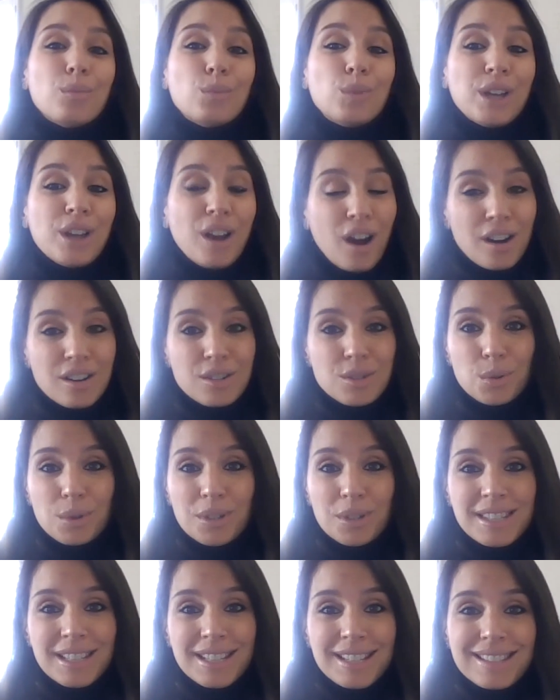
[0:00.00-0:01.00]
We are
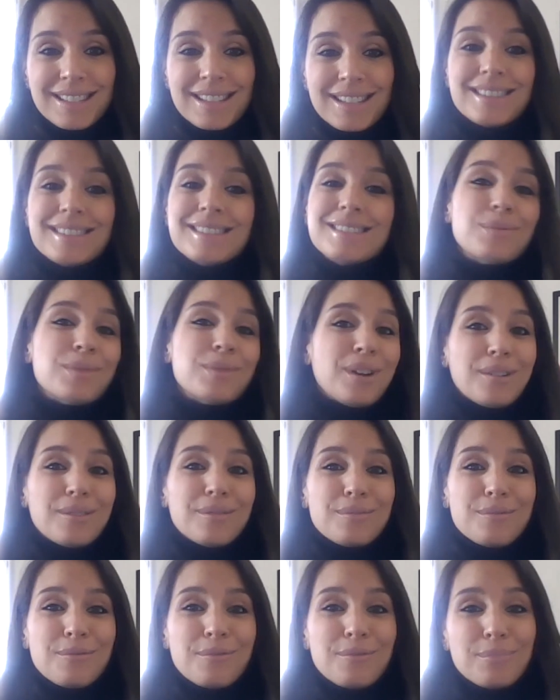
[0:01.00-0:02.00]
dual citizens.
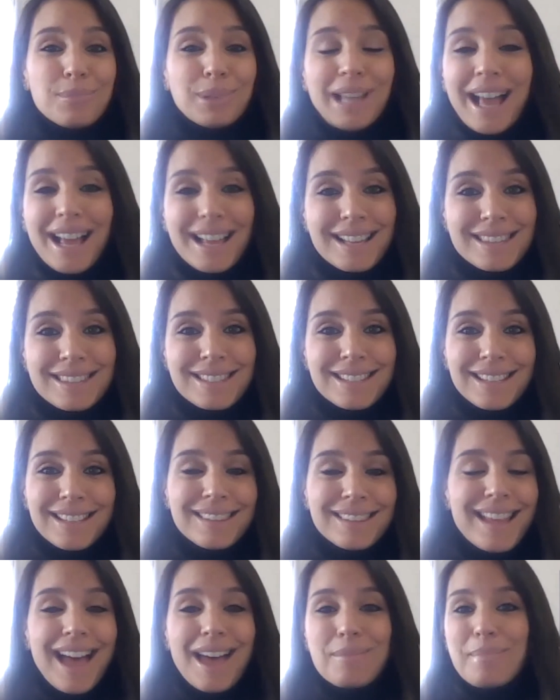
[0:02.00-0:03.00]
We're blessed
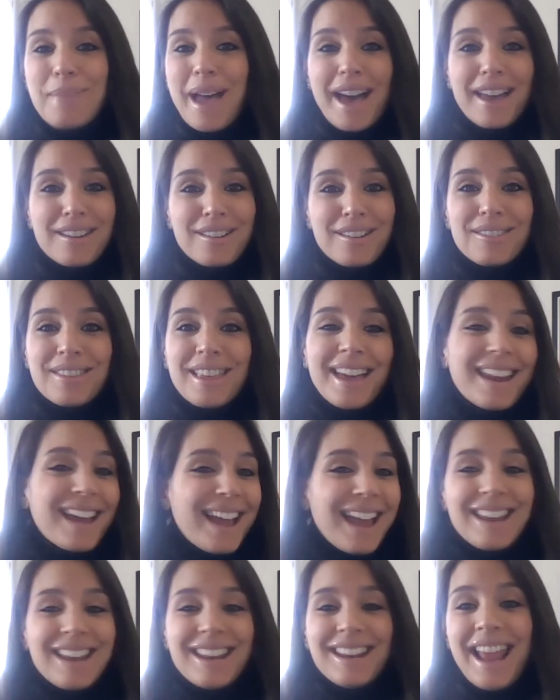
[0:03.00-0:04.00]
in that manner that
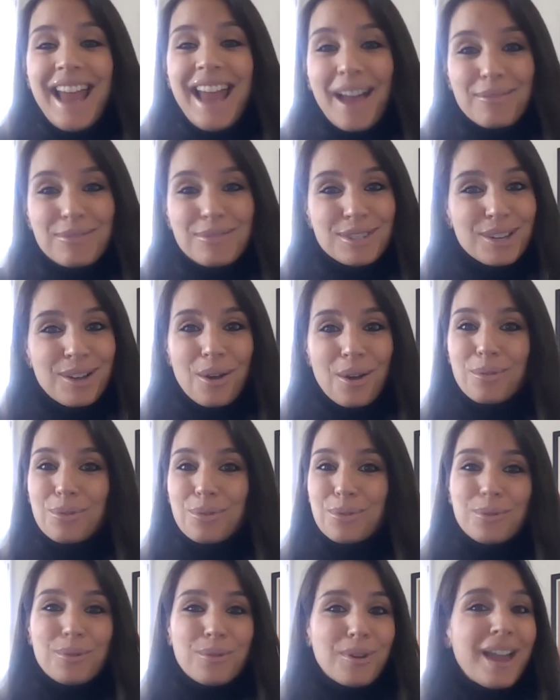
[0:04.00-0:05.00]
I didn't have to go
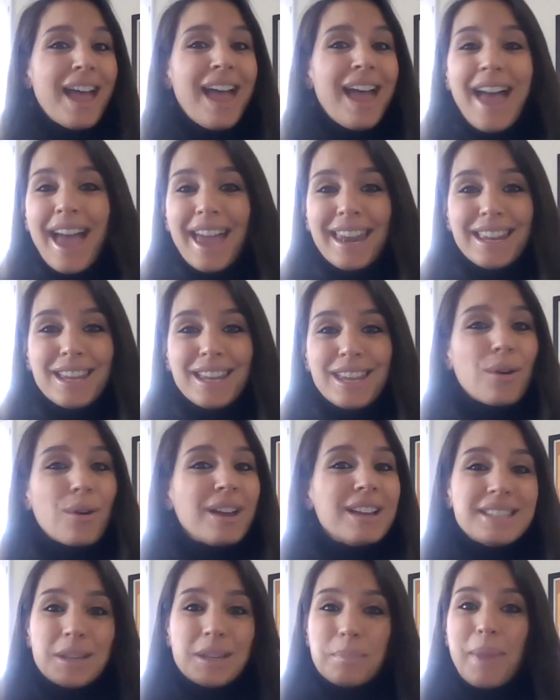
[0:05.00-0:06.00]
through any
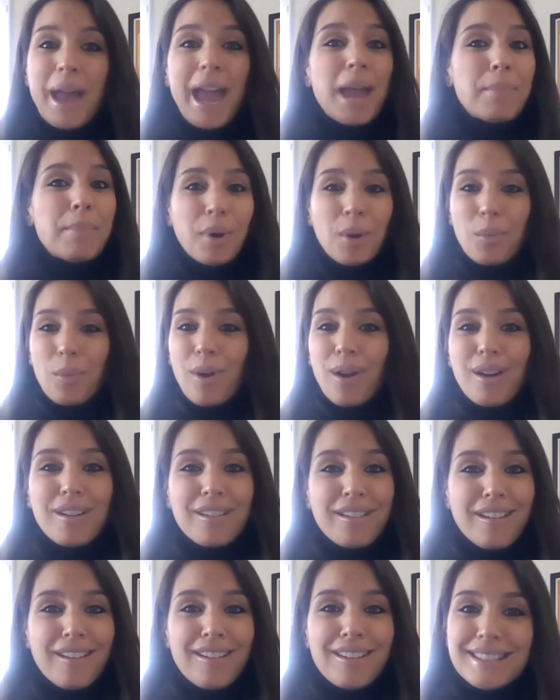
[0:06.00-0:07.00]
crazy paperwork
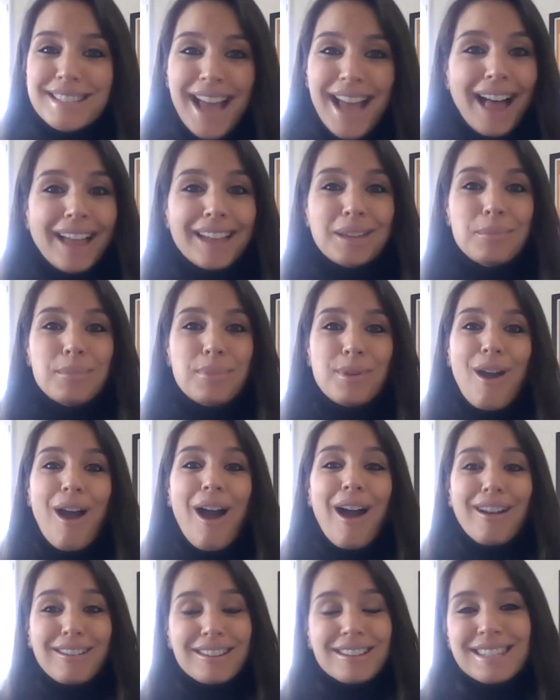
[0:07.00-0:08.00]
or Italian
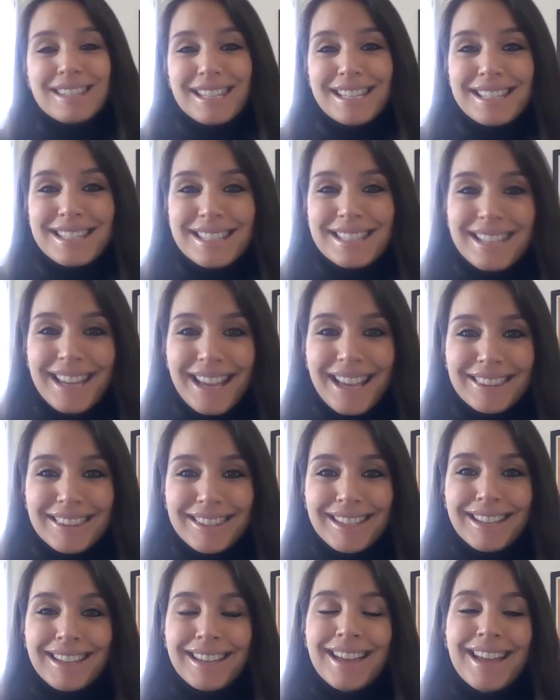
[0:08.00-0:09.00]
bureaucracy to get
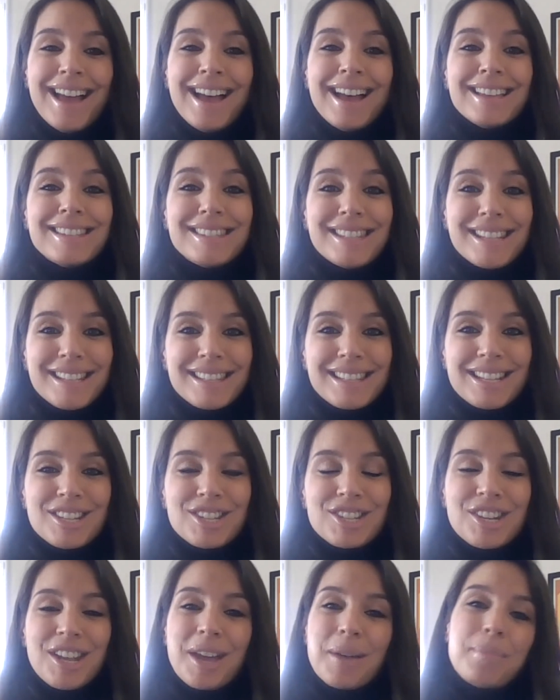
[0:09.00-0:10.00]
the
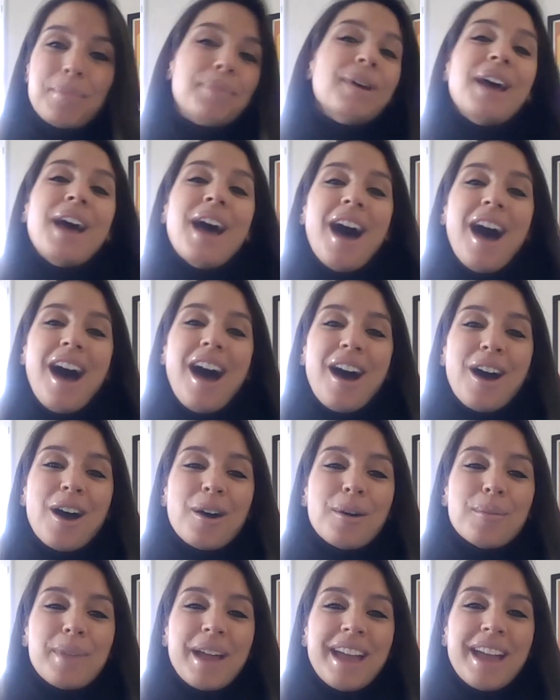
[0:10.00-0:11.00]
citizenship.
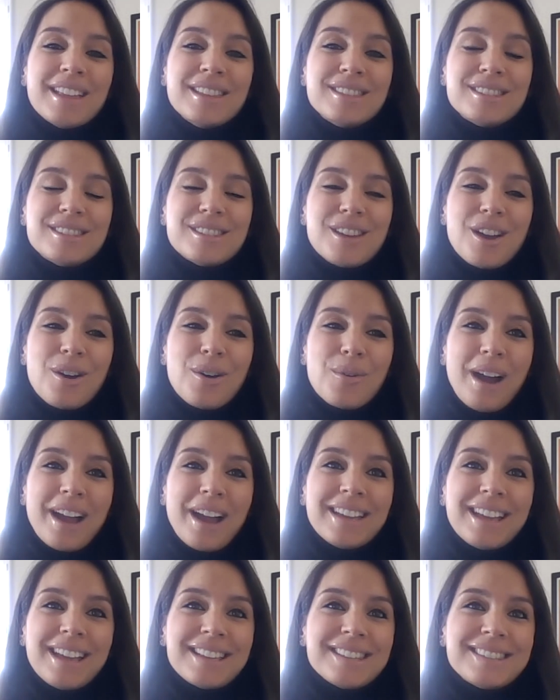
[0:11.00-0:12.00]
And so I
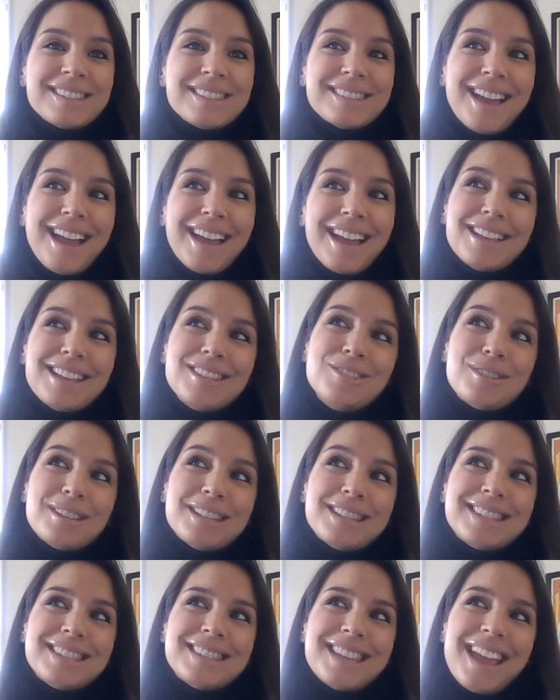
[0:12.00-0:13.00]
guess you
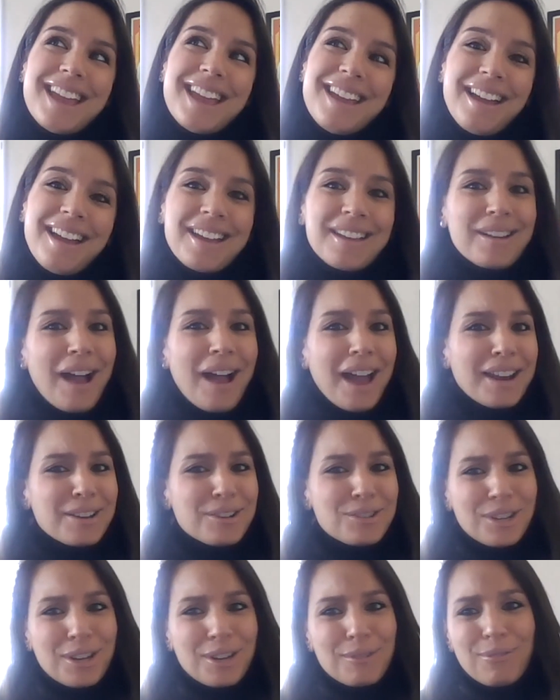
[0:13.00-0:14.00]
could say I kind of
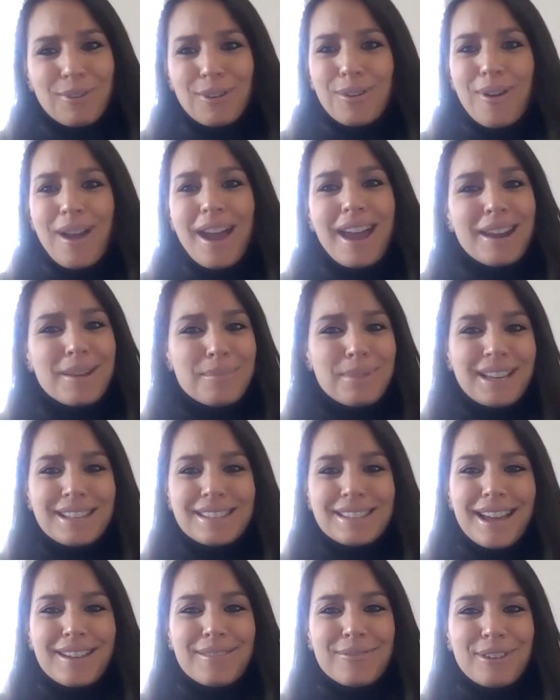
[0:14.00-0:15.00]
took it for granted
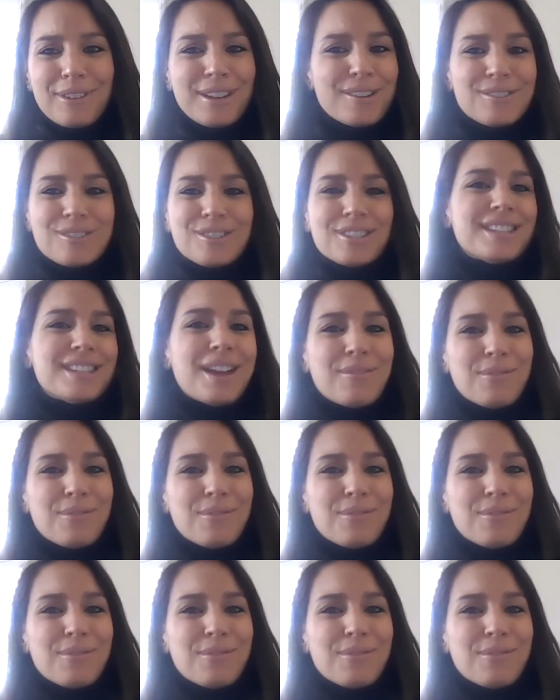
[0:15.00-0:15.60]
because I figured just